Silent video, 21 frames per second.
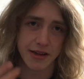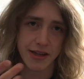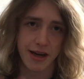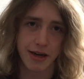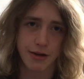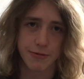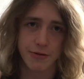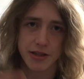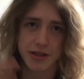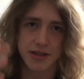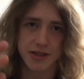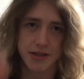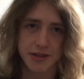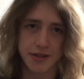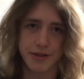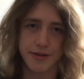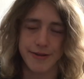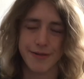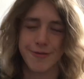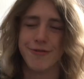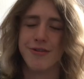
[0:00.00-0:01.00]
that I want to
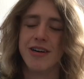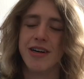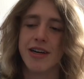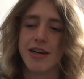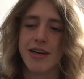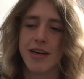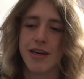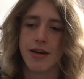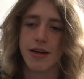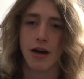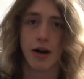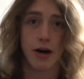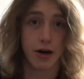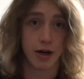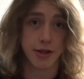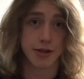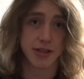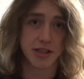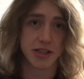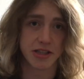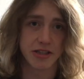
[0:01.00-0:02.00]
do
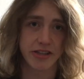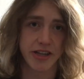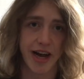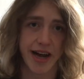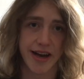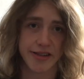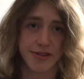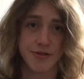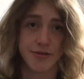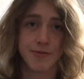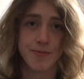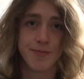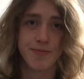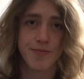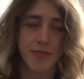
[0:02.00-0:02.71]
on this channel,